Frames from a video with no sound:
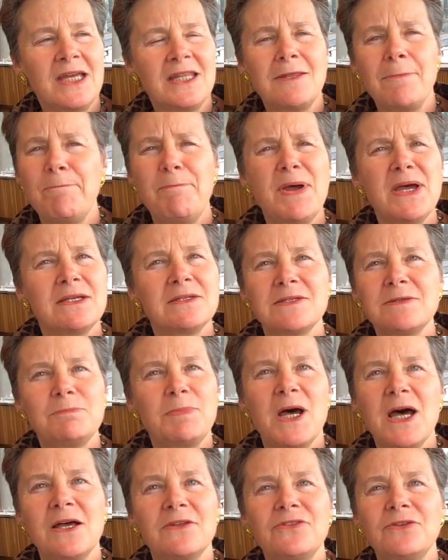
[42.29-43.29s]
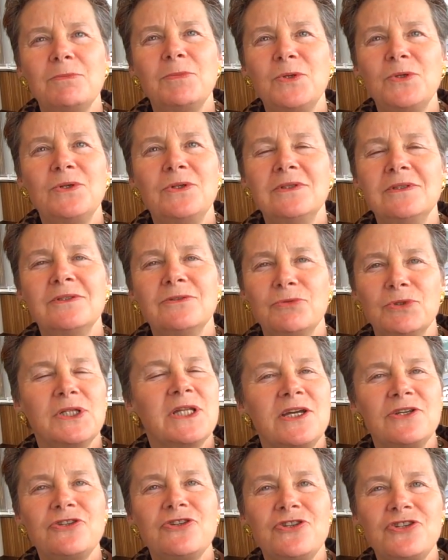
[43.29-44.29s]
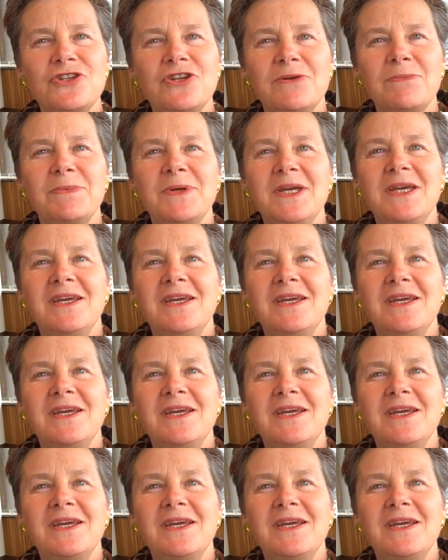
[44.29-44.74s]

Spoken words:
the best possible relationship